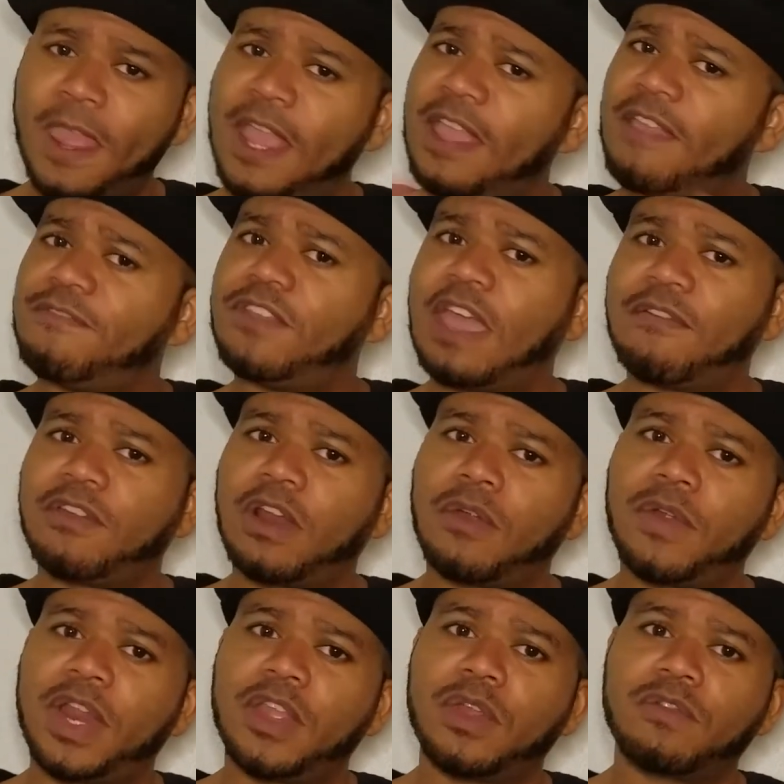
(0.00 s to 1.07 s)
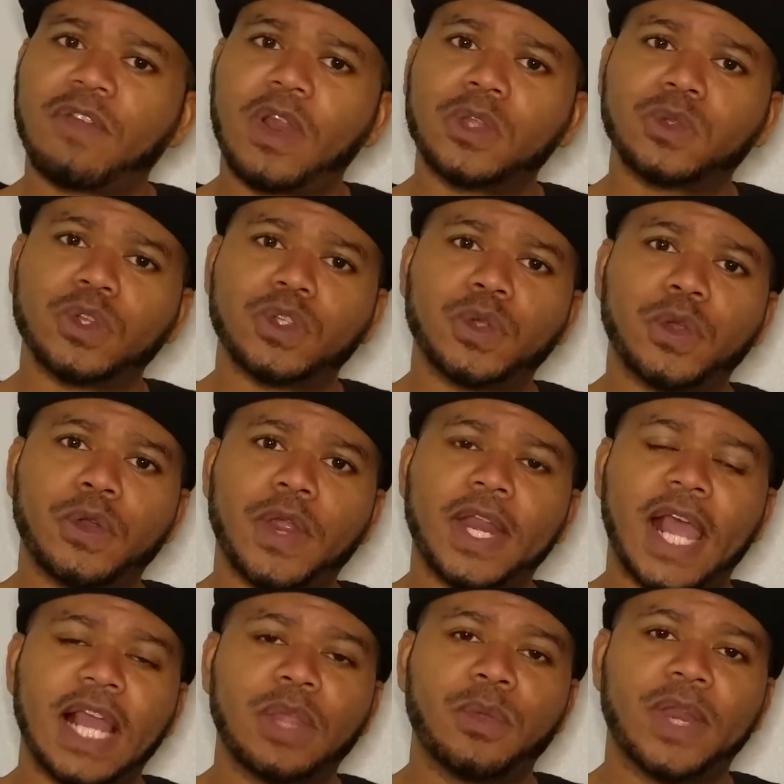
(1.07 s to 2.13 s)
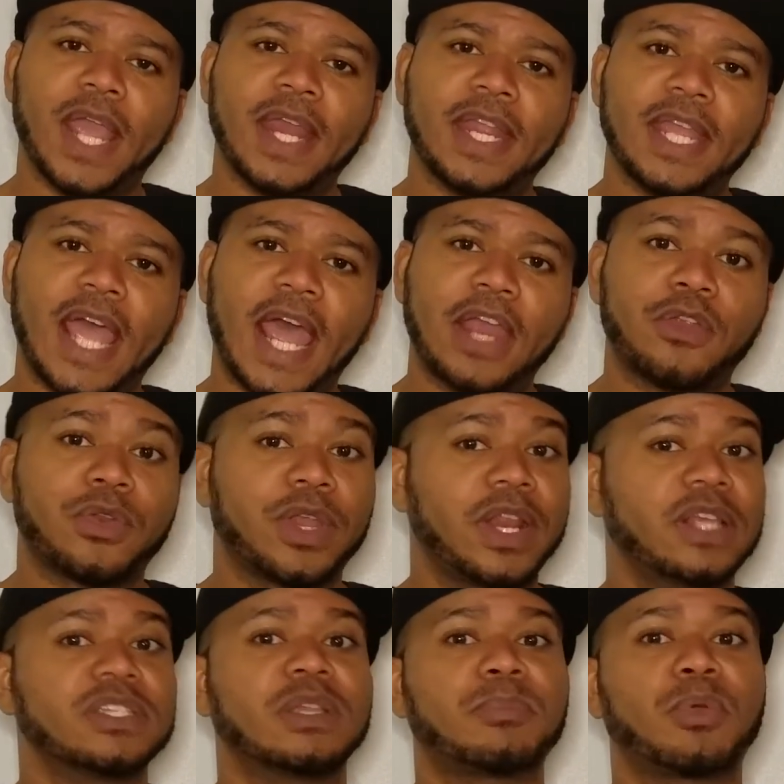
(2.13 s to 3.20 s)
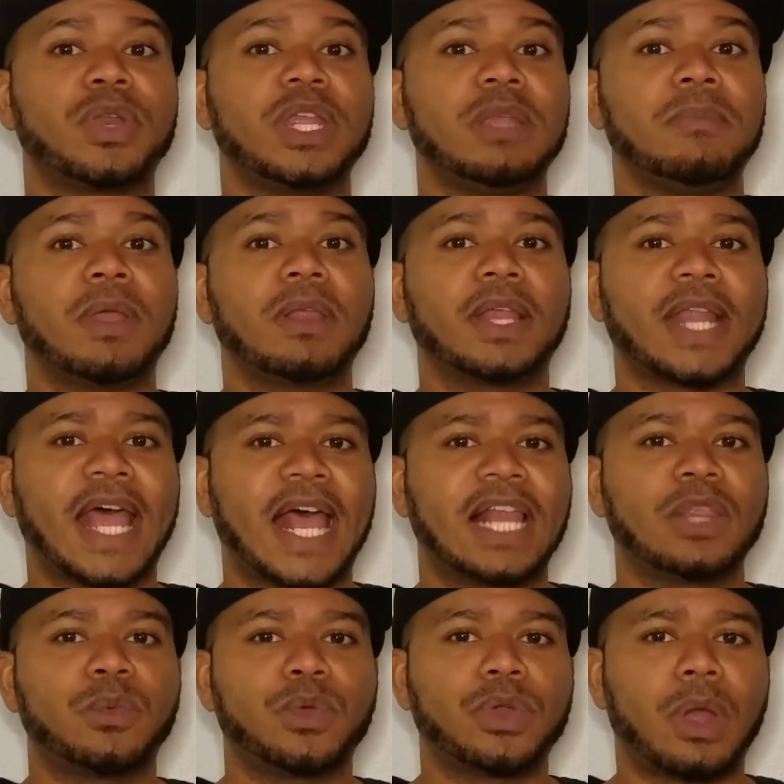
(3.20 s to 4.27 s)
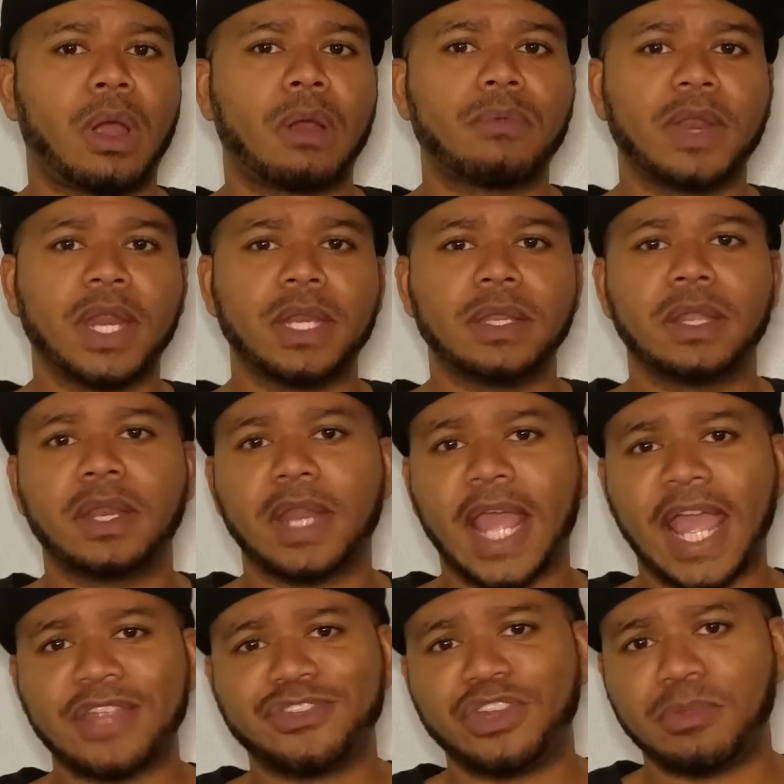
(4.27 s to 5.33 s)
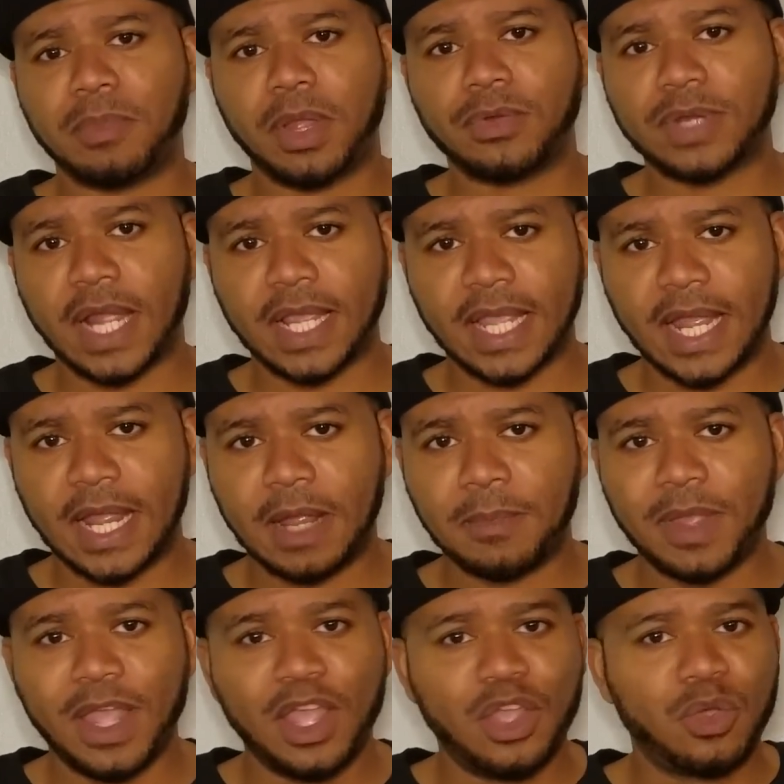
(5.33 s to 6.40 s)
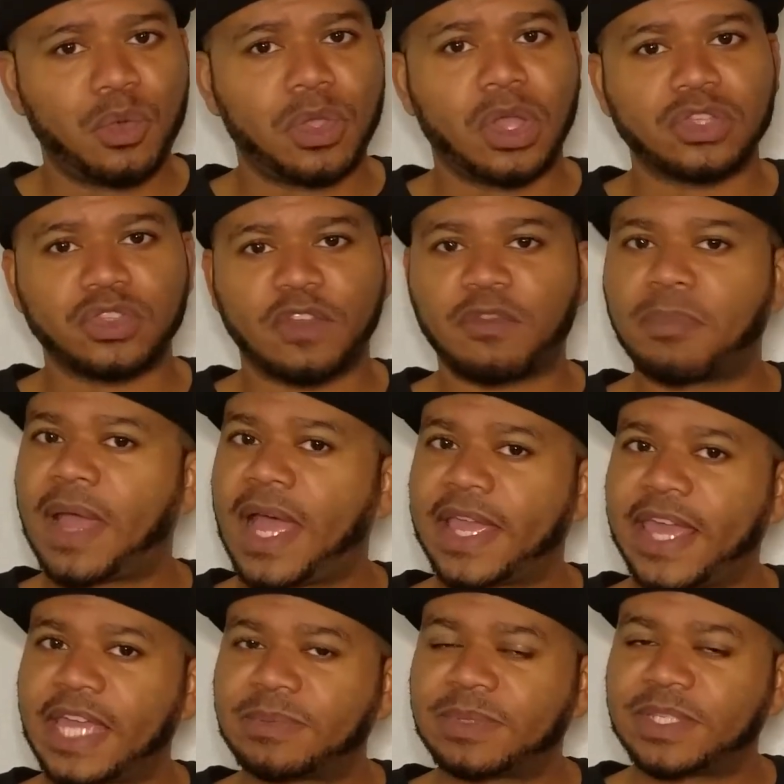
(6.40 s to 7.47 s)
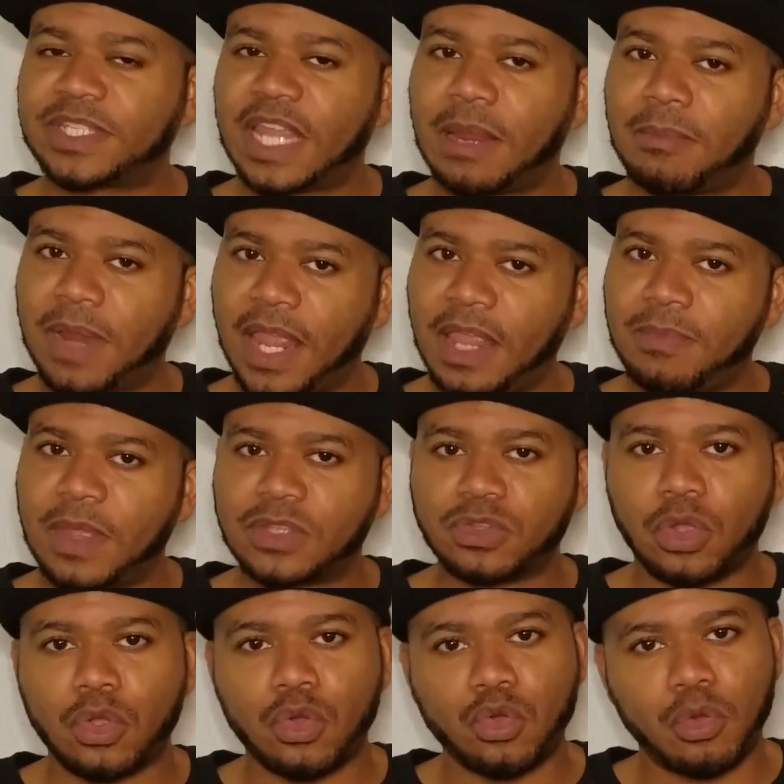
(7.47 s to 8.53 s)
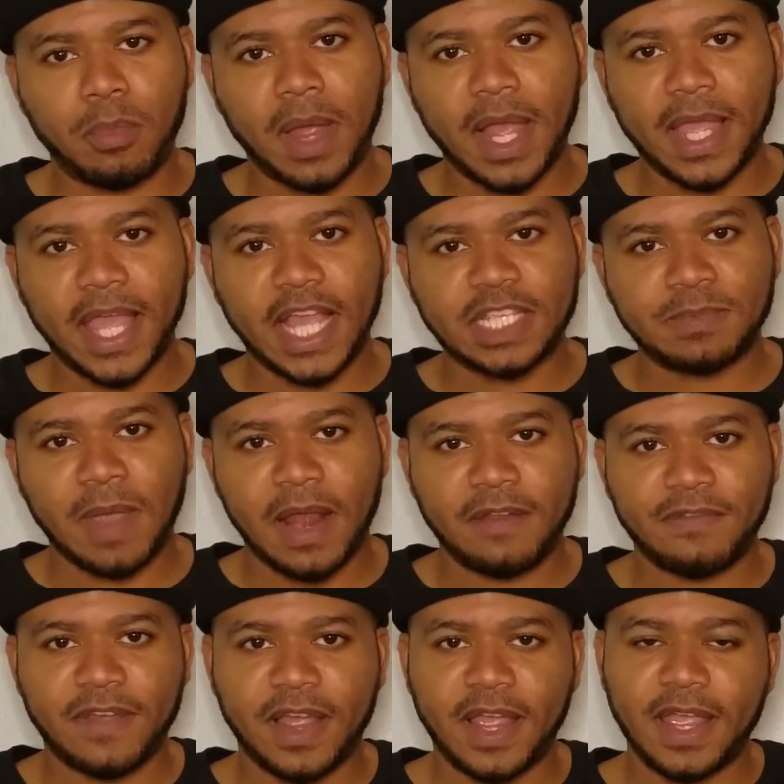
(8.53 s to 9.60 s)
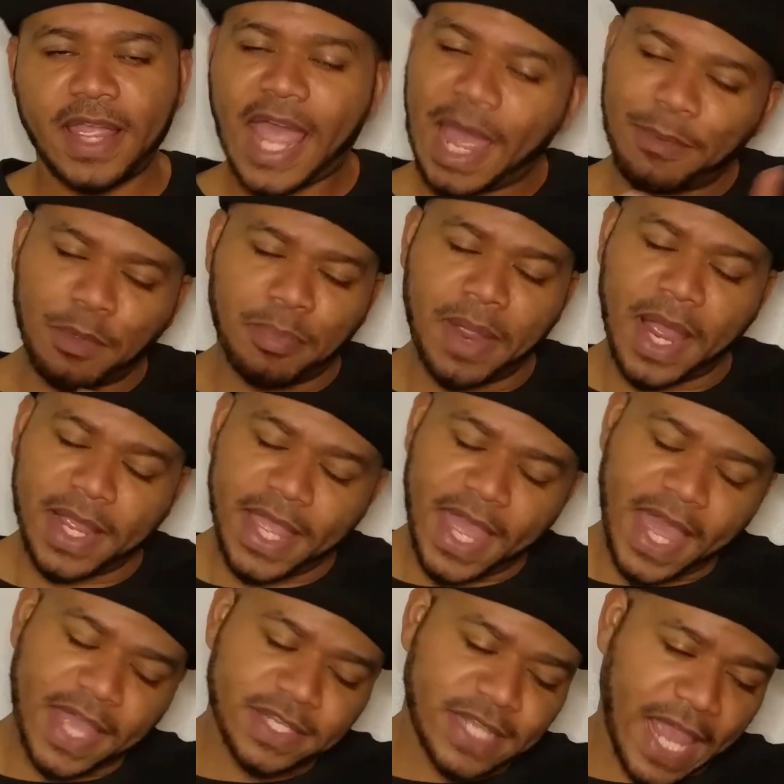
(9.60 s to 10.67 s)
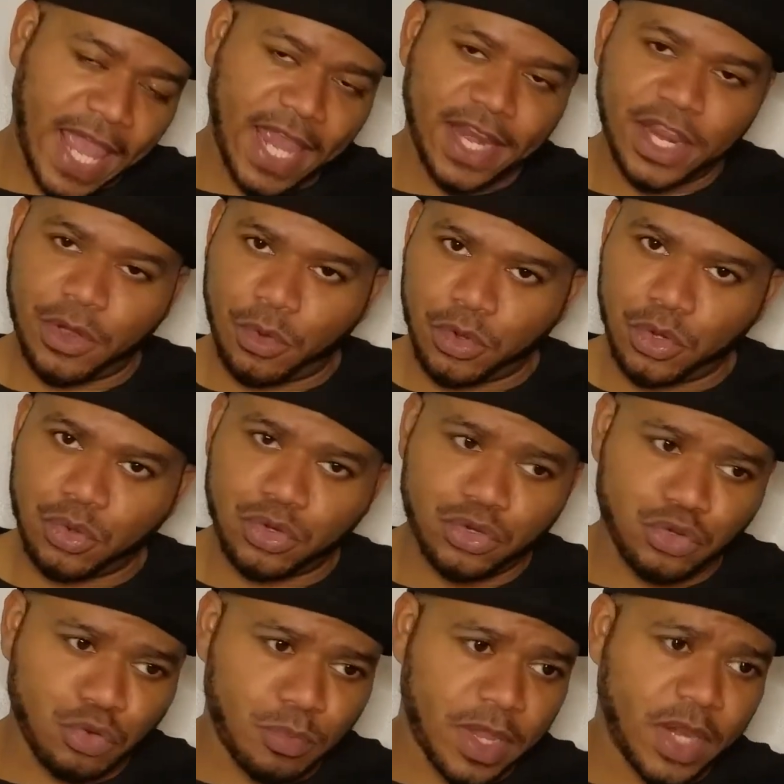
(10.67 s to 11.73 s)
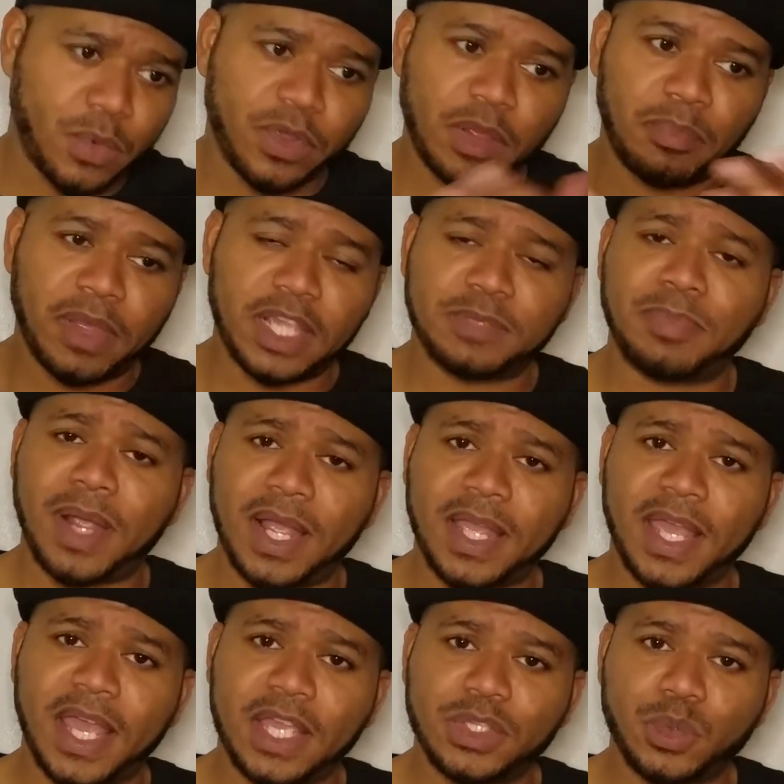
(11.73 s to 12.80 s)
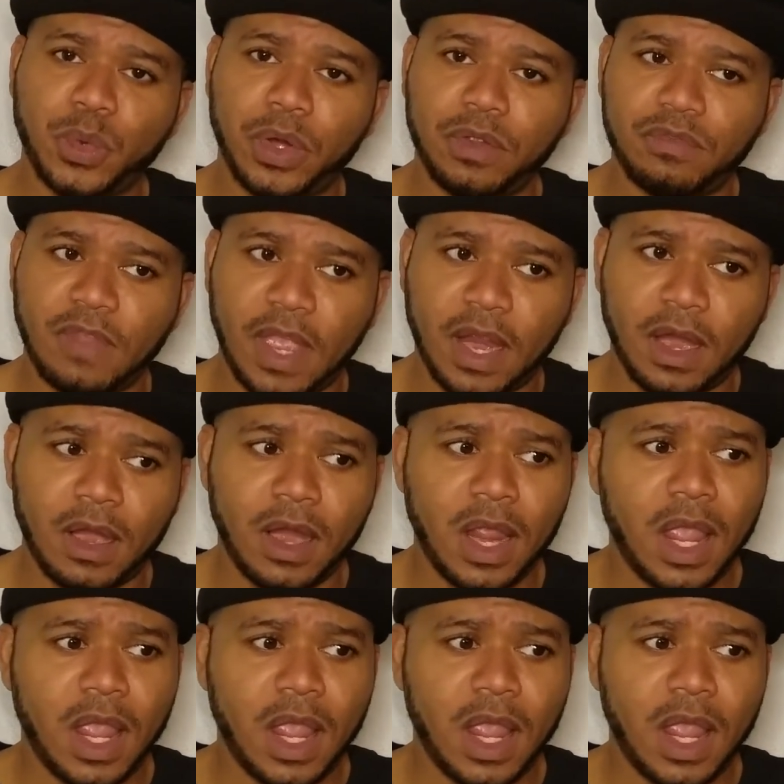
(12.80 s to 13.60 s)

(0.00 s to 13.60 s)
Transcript: If you haven't already, you can follow us on Twitter at Hollywood A D I. You can hit us up on email at Hollywood Already Did It at gmail dot com. We also have a podcast with the same name. That's on Google Podcasts, Spotify, Apple Podcasts, and here on YouTube. Anywhere that plays podcasts, we're there.